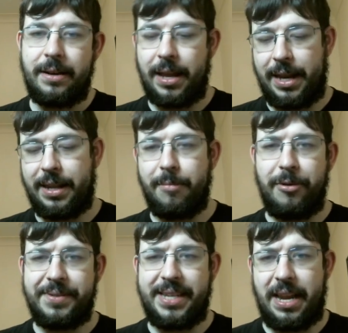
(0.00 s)
I think the
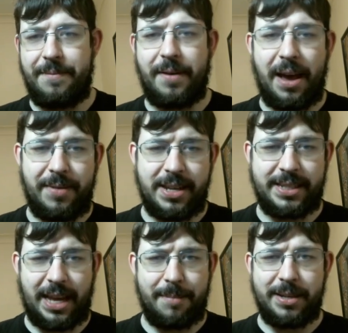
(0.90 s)
move cd5 in
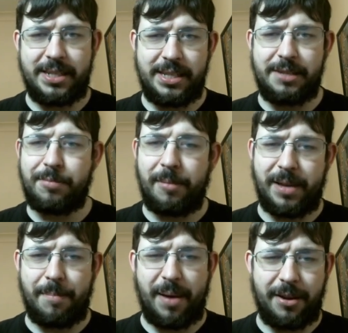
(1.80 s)
this game is
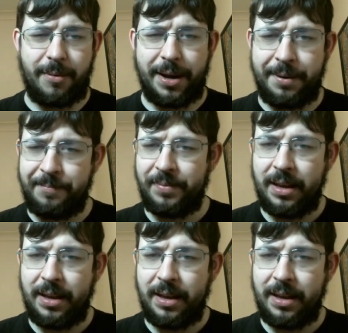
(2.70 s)
probably a better one.